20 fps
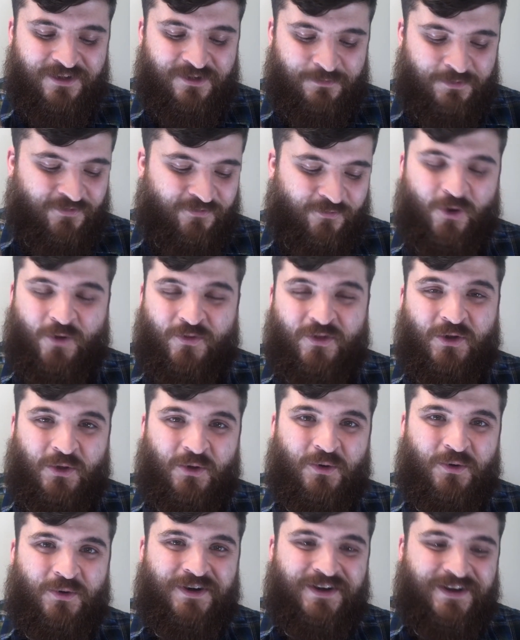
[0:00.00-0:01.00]
before the
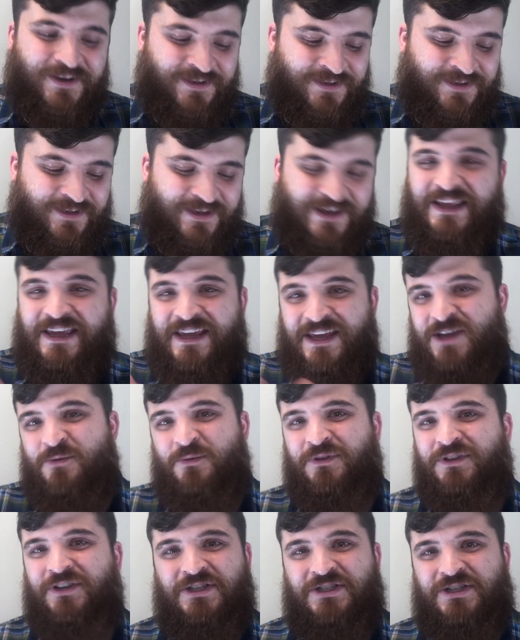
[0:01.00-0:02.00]
Lord, and He
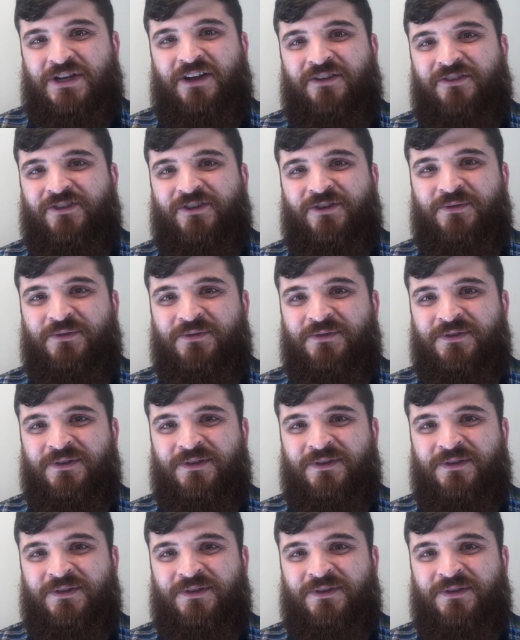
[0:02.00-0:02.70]
will exalt you."